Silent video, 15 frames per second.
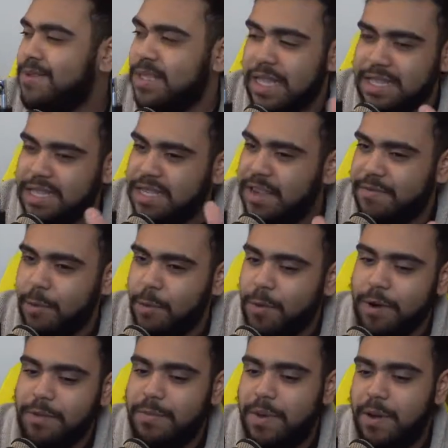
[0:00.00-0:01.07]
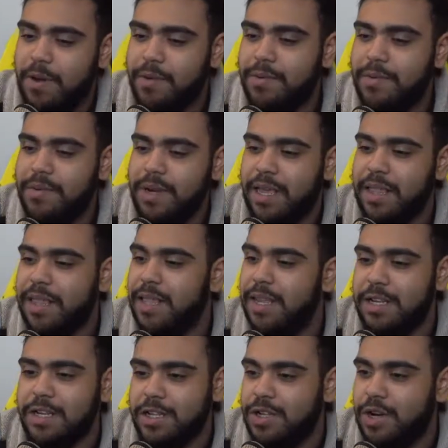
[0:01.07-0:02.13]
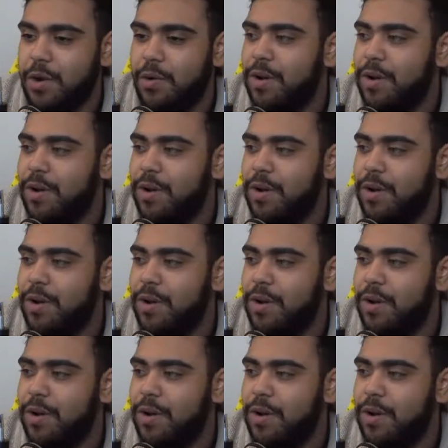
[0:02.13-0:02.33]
save the world mode, and then they just totally